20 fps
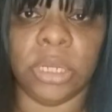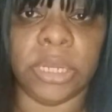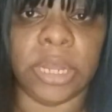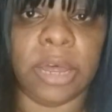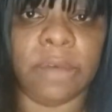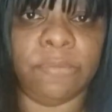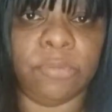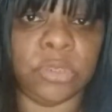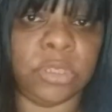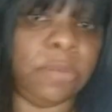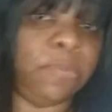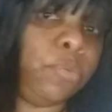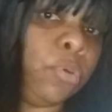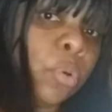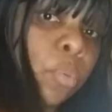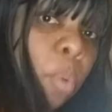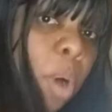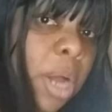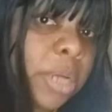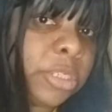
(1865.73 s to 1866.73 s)
levels if
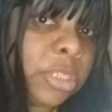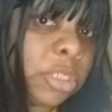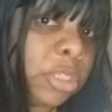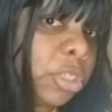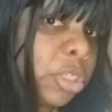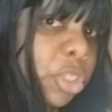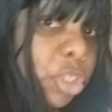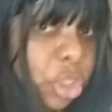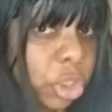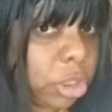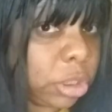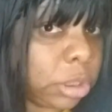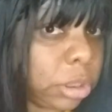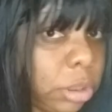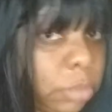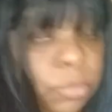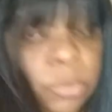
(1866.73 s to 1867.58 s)
you're watching your sugar.